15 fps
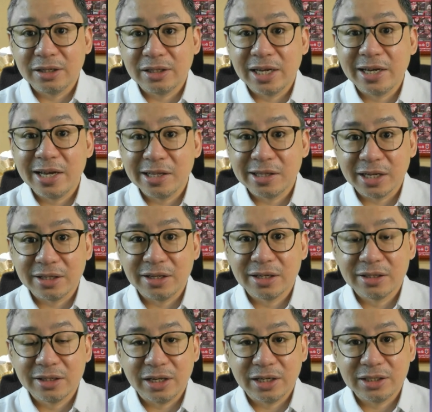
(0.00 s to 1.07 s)
negated
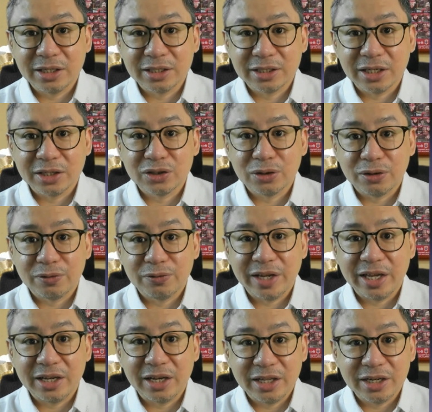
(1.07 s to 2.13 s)
the existence of
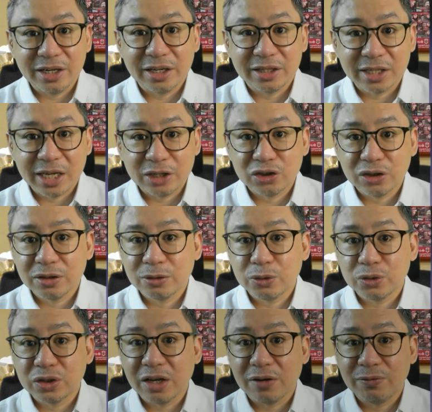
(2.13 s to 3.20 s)
a clear intention
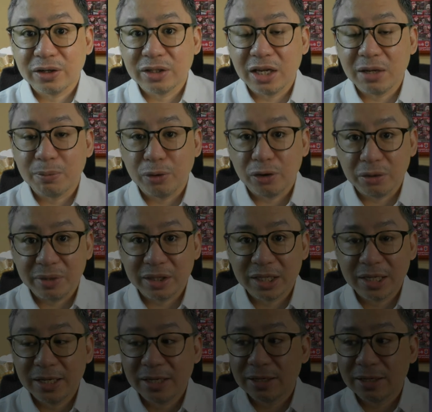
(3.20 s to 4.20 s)
to sever the employment